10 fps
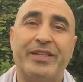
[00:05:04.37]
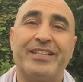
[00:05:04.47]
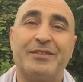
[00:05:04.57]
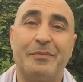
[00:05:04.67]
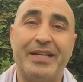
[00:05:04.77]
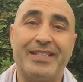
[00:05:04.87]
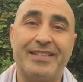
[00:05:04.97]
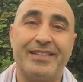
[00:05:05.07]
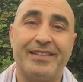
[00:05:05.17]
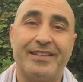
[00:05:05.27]

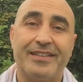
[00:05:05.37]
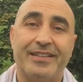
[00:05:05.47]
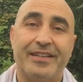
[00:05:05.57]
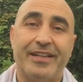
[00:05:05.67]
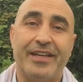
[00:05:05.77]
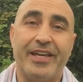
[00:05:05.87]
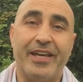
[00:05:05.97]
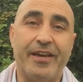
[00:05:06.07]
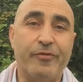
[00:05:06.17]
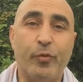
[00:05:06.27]
expect,
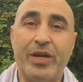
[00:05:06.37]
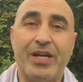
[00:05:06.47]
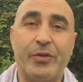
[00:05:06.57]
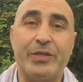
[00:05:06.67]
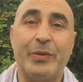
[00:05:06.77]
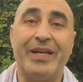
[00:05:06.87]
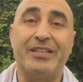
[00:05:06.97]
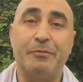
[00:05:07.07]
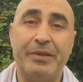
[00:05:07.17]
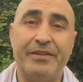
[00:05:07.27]
if we are going to
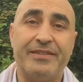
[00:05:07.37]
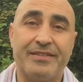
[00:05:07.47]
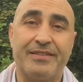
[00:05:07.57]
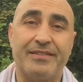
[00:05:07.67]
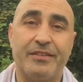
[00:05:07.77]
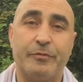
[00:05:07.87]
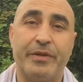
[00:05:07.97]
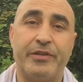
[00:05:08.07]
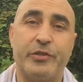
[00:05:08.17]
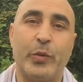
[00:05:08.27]
experience
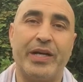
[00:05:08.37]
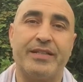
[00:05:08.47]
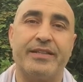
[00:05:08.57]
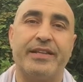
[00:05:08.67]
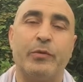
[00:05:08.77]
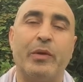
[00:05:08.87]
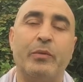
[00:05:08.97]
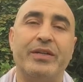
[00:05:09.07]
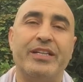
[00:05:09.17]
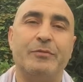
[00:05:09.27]
spirituality, that we
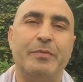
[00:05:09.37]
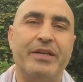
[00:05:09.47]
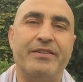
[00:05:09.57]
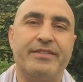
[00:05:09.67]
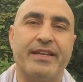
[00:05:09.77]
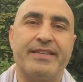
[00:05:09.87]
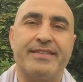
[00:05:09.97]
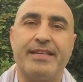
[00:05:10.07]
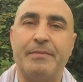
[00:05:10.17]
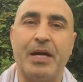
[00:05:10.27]
would experience it
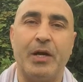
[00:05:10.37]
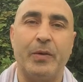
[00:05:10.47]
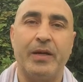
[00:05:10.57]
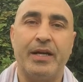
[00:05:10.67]
somehow,